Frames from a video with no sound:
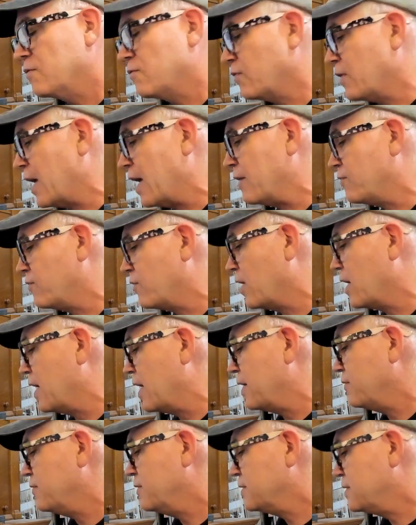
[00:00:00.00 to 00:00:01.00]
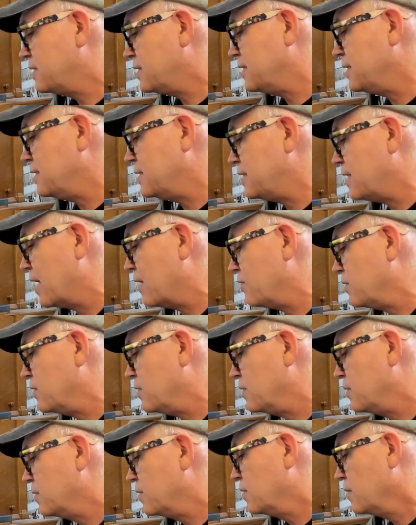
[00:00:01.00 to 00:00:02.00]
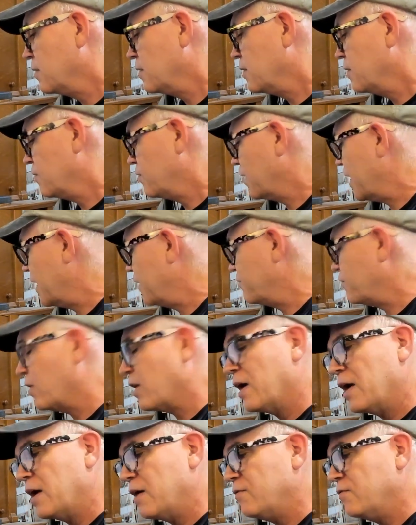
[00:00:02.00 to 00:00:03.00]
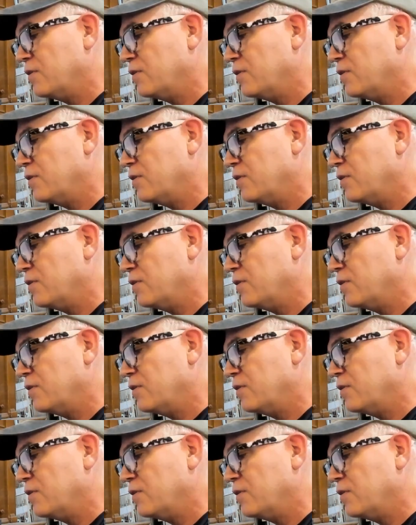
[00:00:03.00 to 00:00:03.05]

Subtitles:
flat 5, C7 flat 5.